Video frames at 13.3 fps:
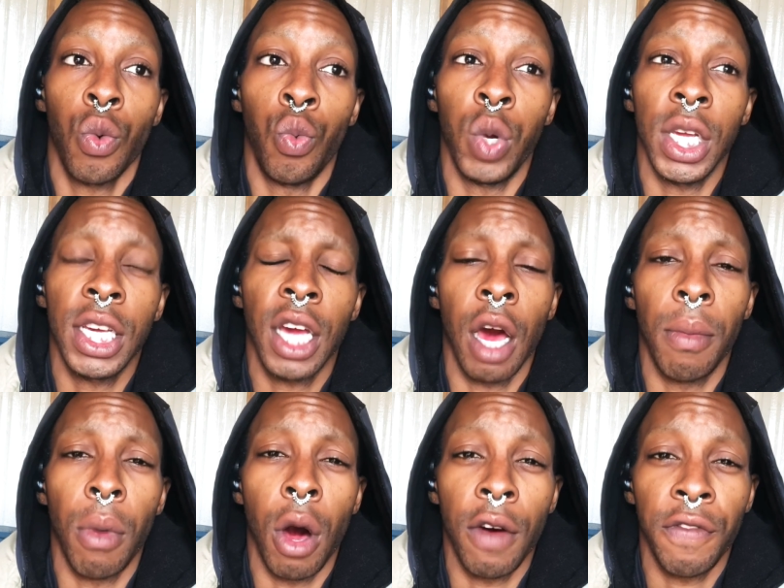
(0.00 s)
we
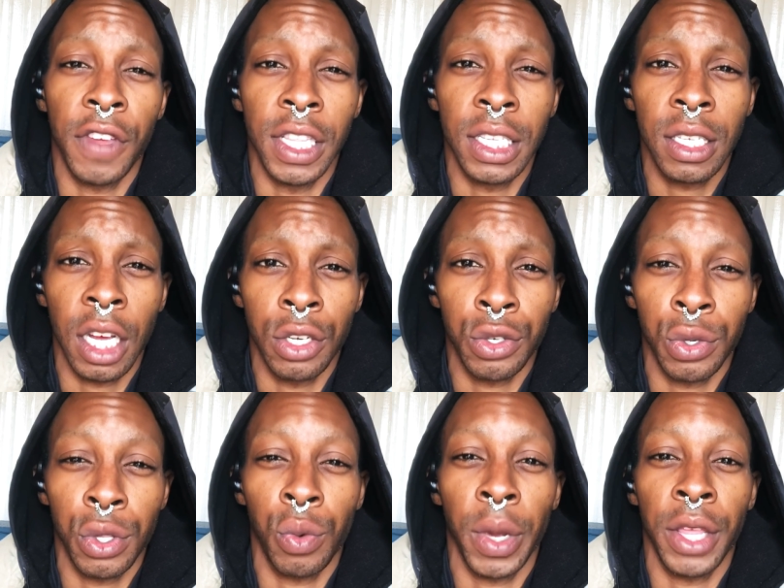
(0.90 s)
come off in this country
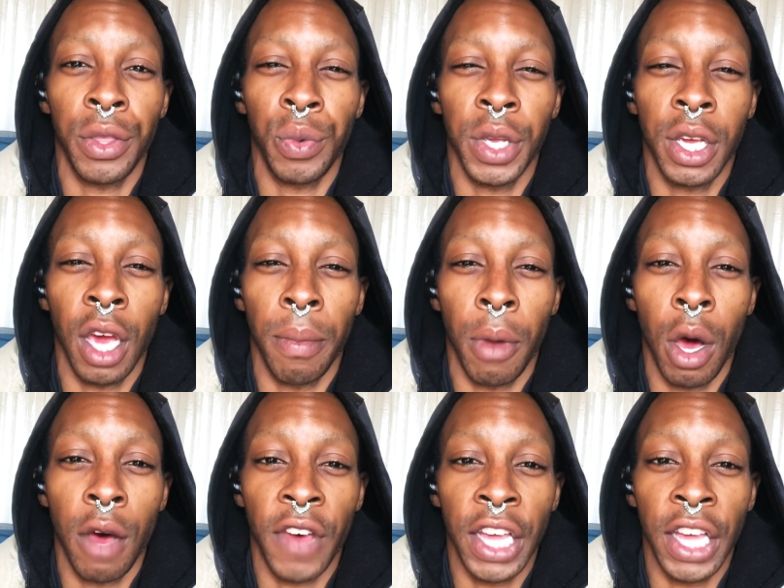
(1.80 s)
the way that we come off,